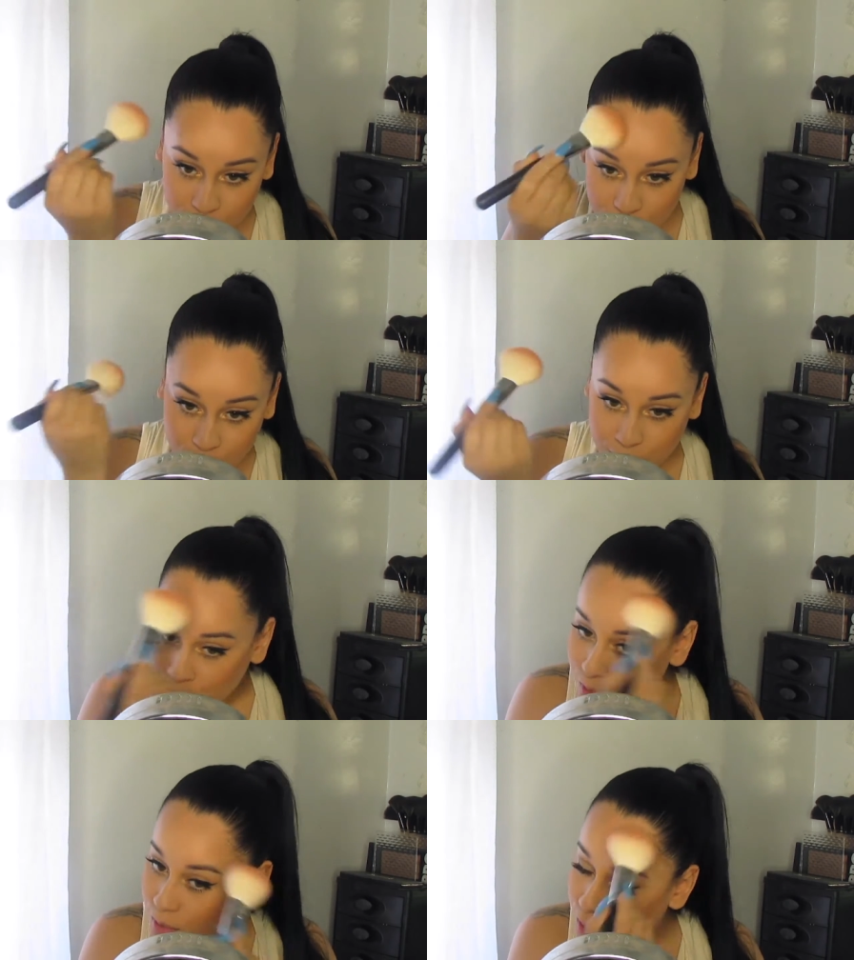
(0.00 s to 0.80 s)
also
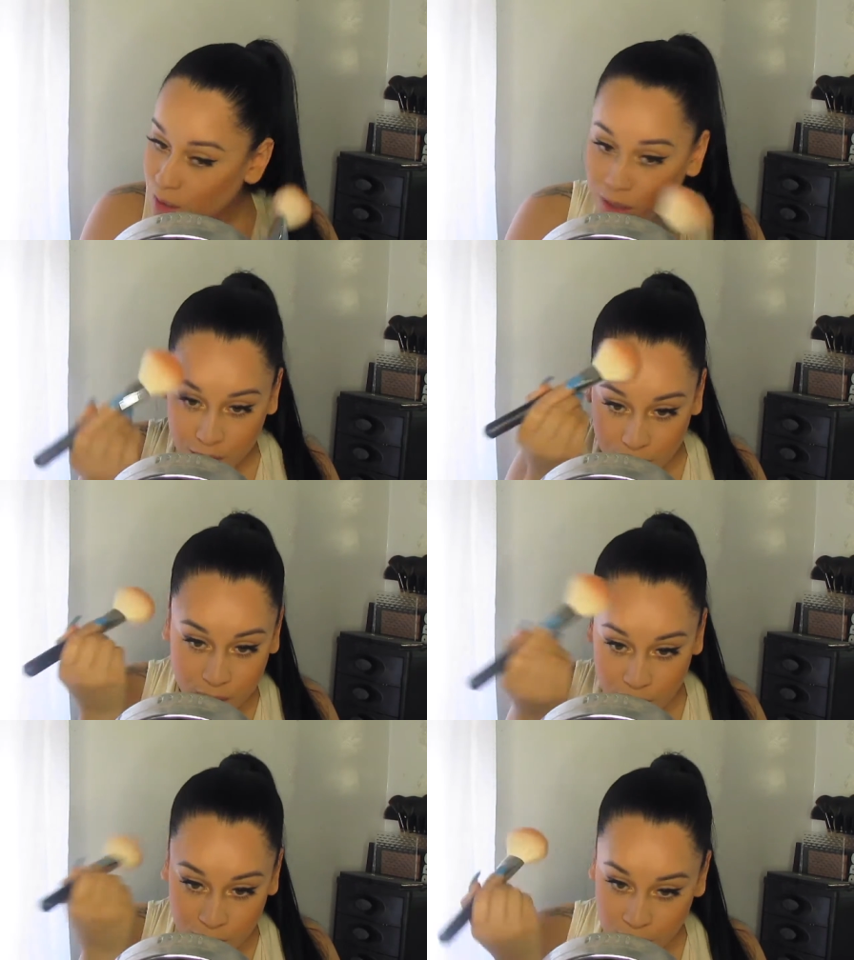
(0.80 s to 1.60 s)
to like
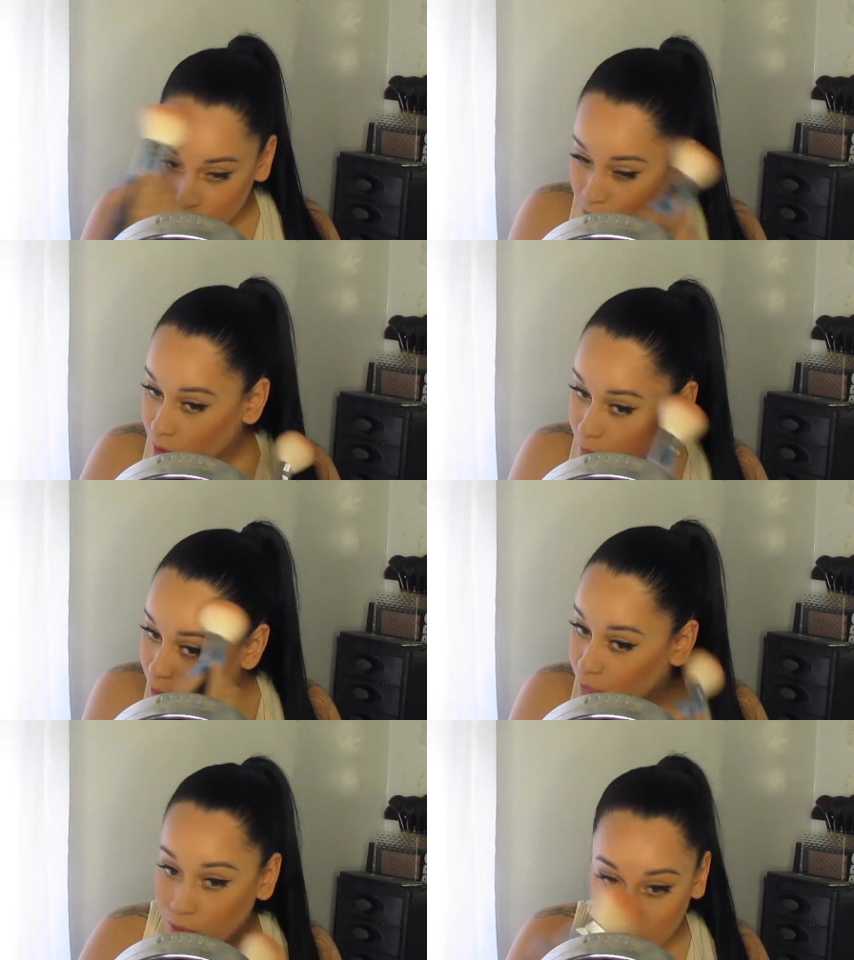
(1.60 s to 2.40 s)

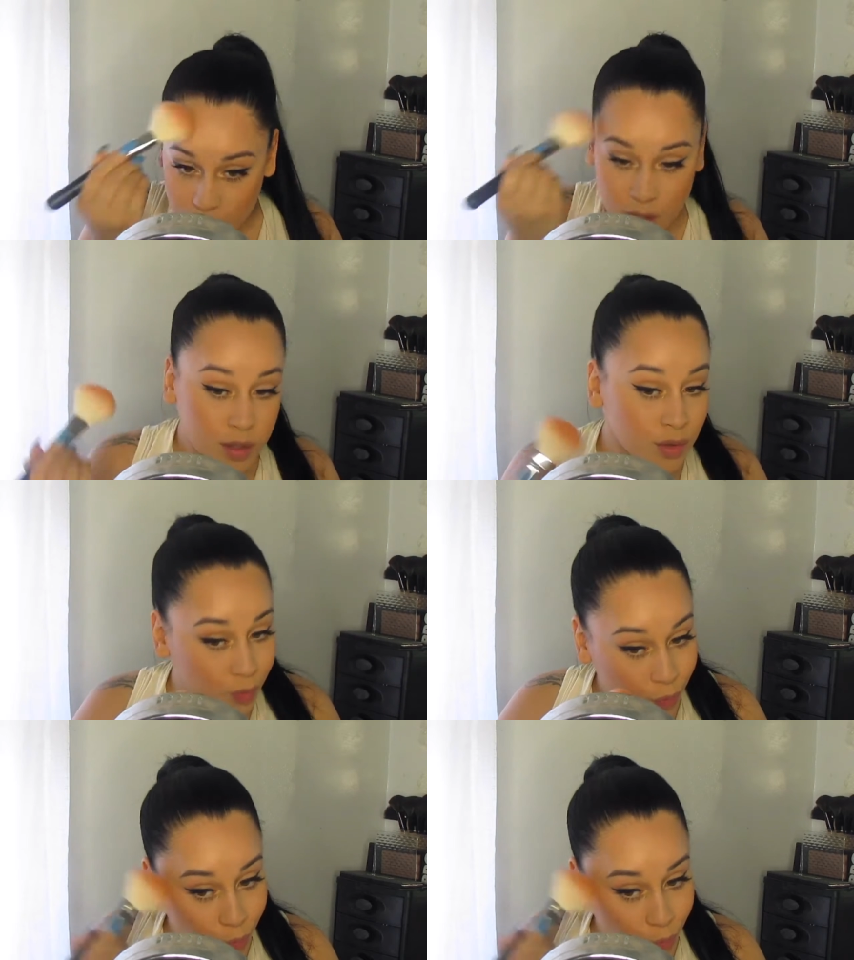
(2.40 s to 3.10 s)
my forehead a little.